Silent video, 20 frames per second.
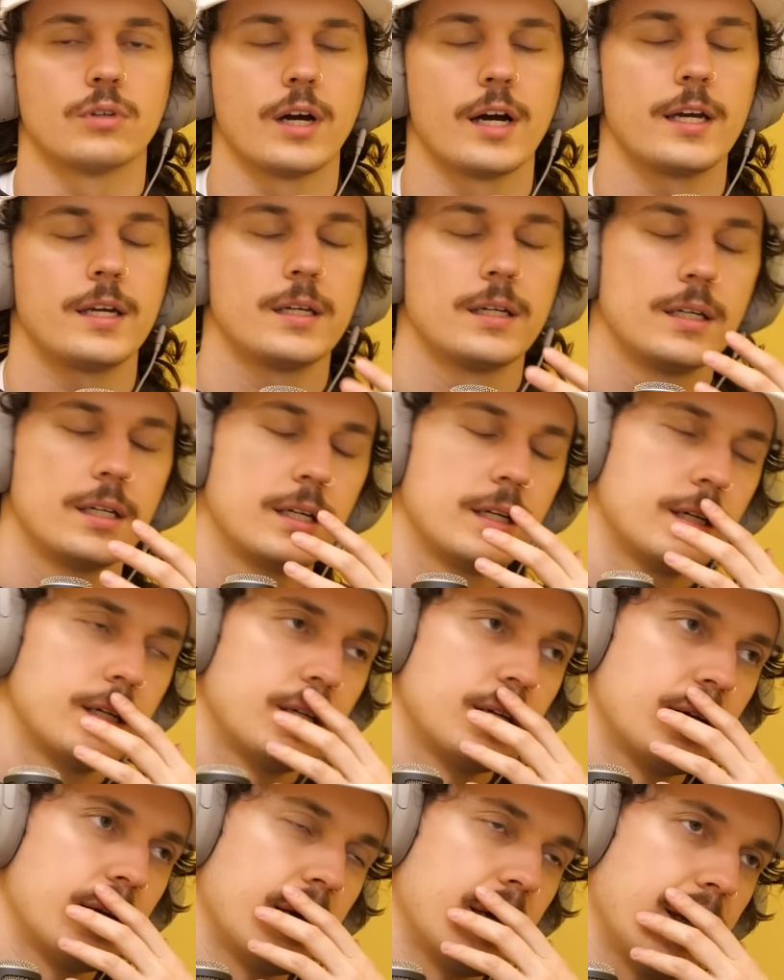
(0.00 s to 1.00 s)
right?
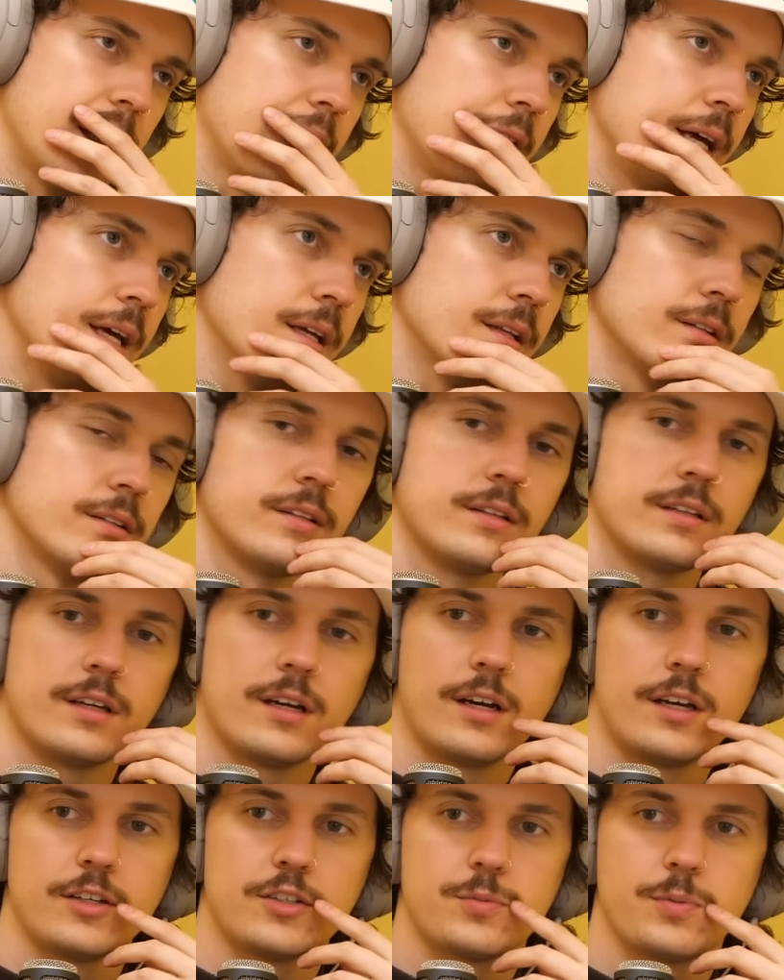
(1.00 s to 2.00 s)
And
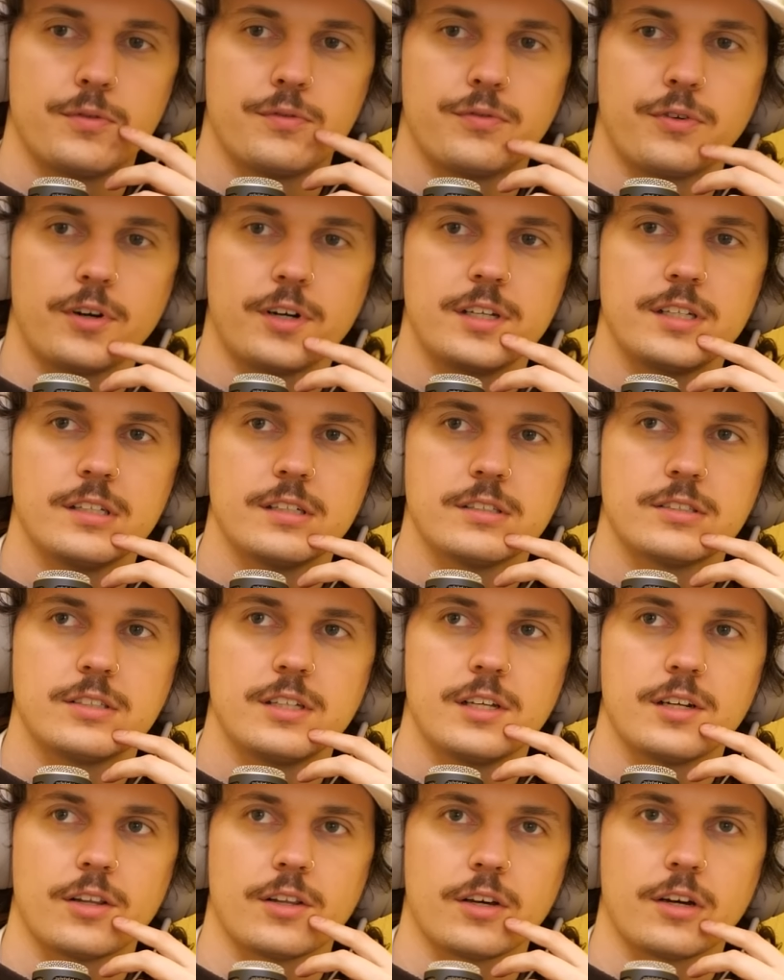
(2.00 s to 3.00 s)
it's been funny
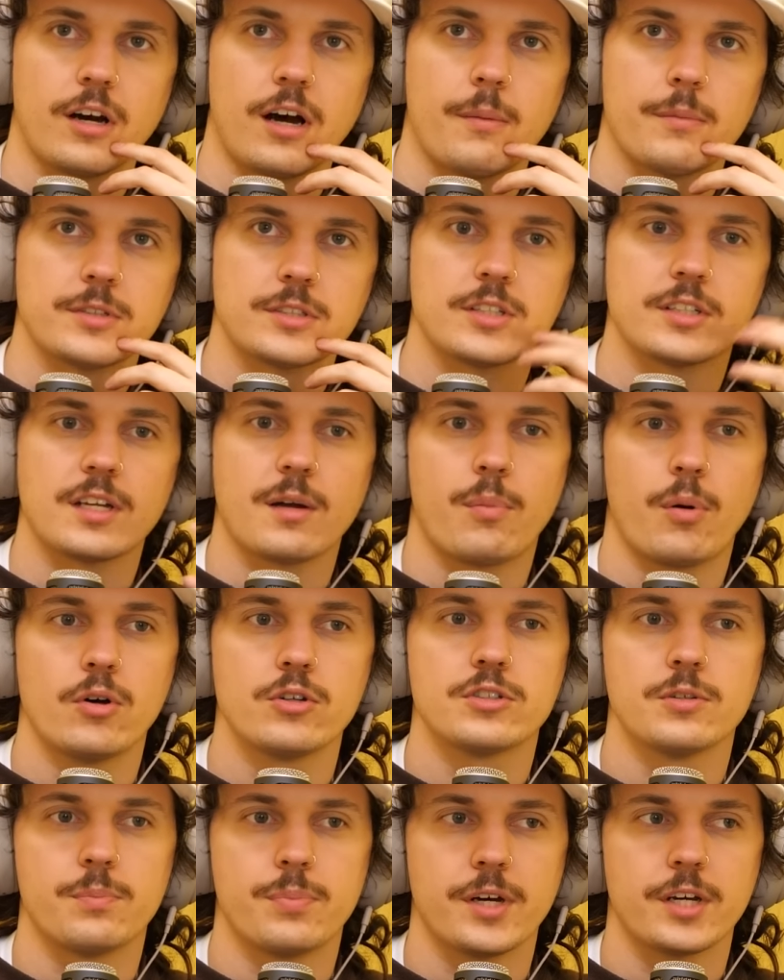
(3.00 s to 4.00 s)
seeing all the comments. Cause I
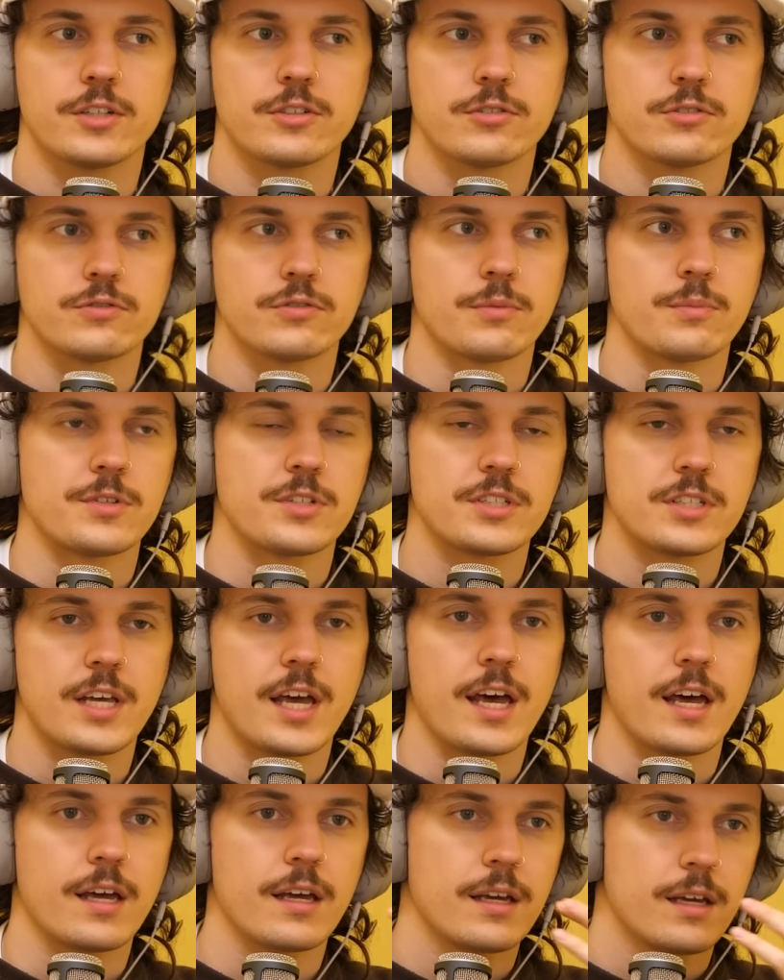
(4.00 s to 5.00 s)
posted pictures from the
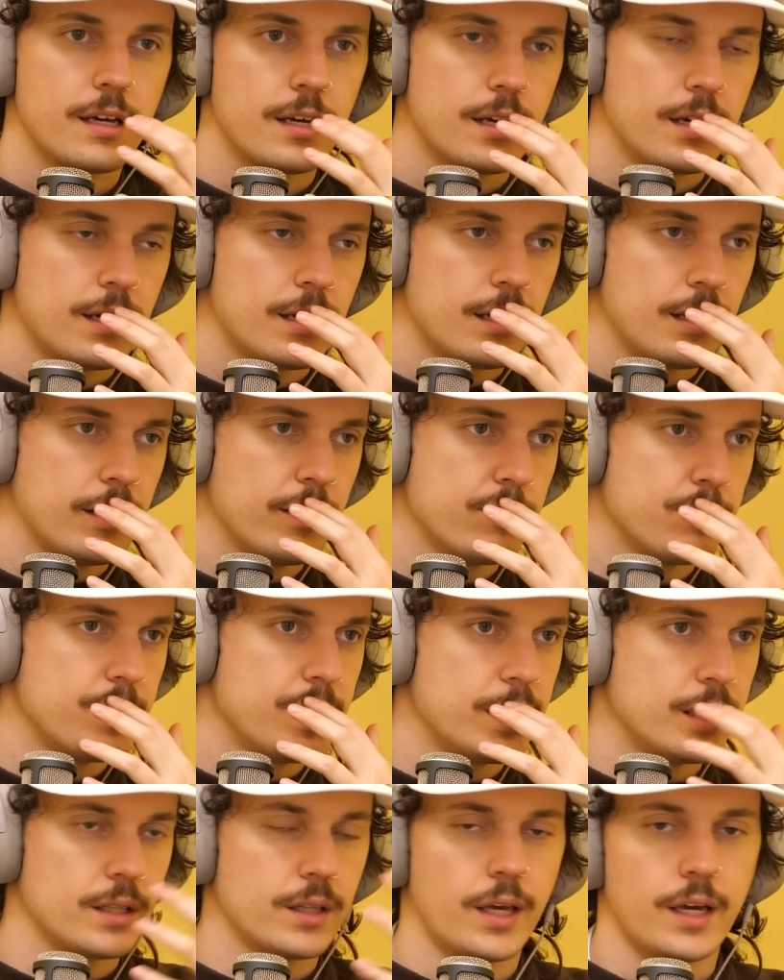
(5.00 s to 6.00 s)
set of
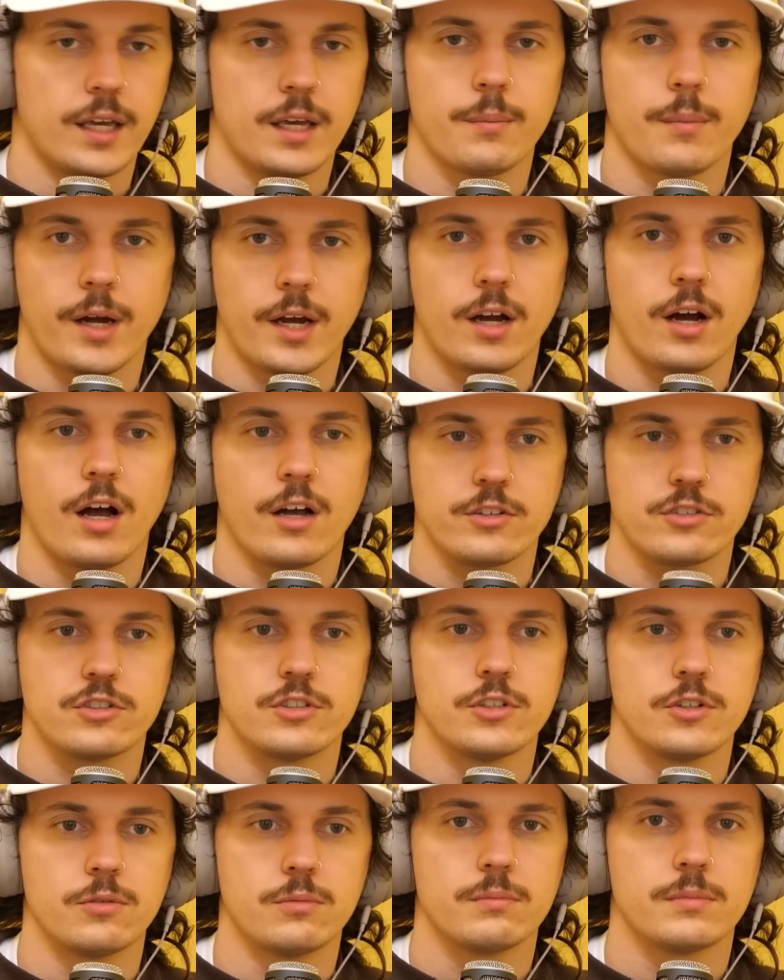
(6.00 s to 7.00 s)
me and like in my
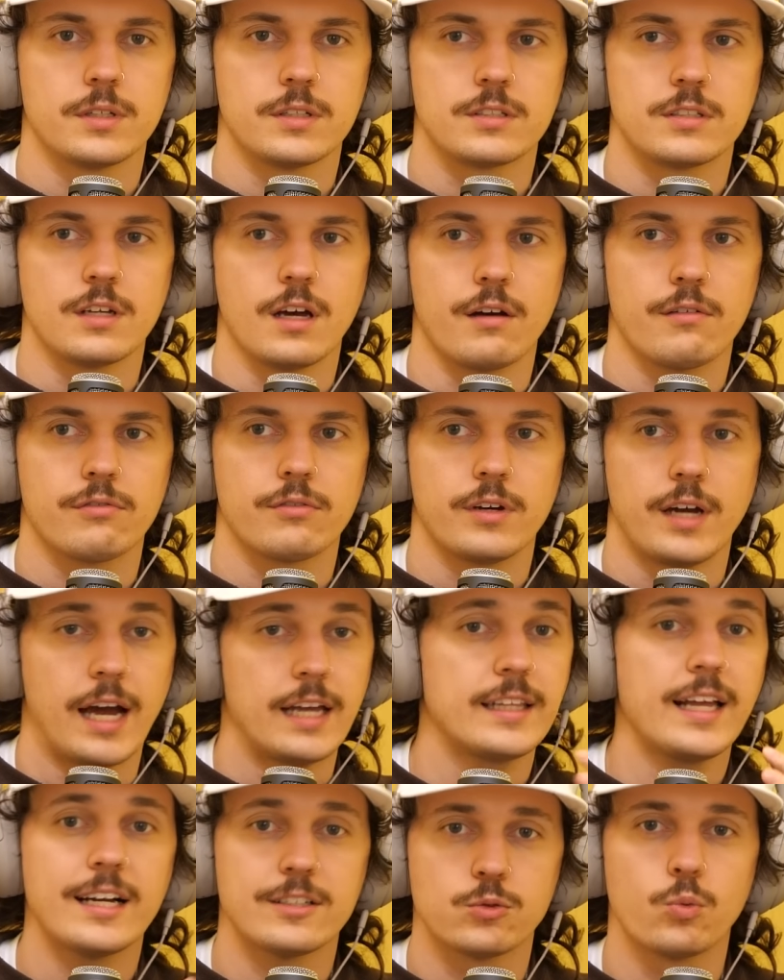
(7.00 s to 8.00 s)
costume and stuff.
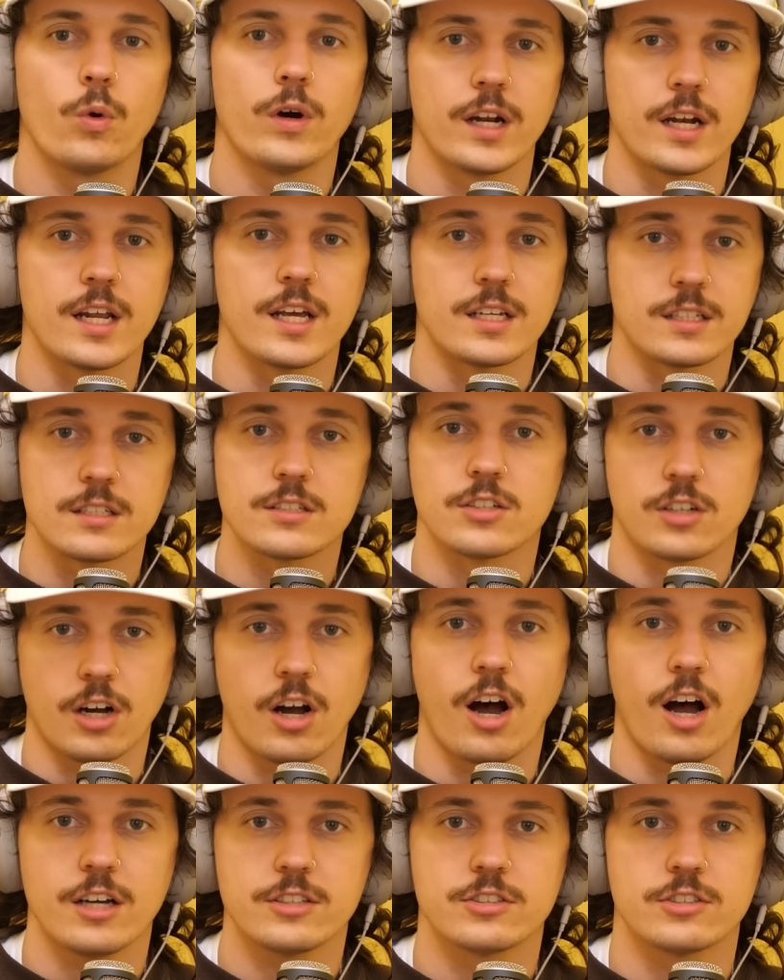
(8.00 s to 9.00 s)
And that's what it is. It's a
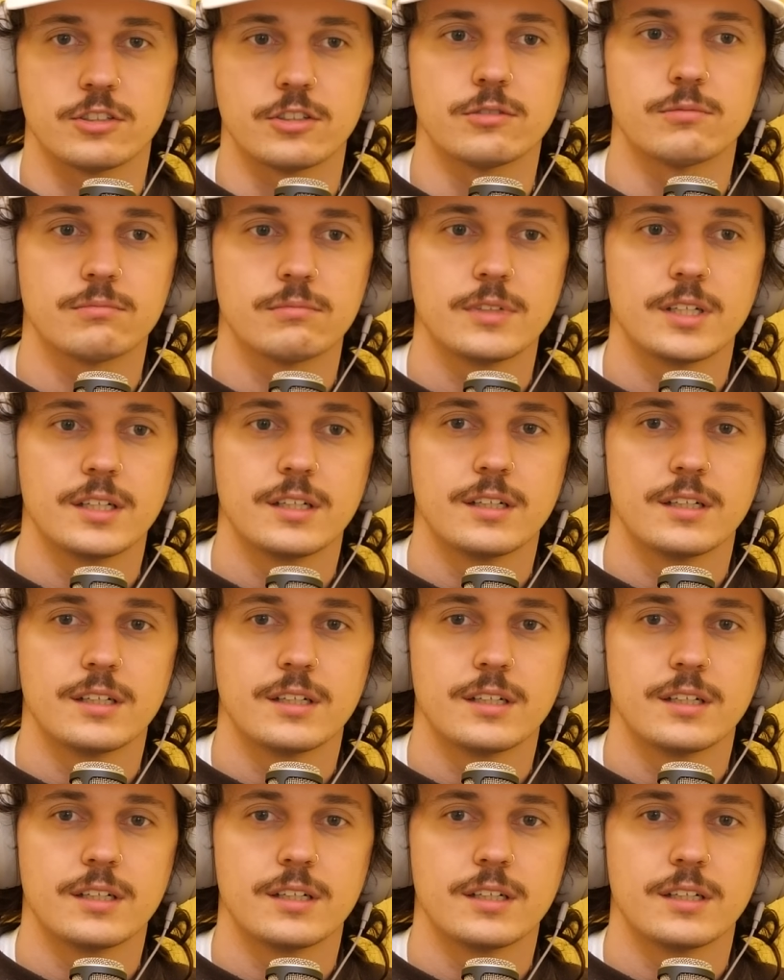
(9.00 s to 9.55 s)
costume.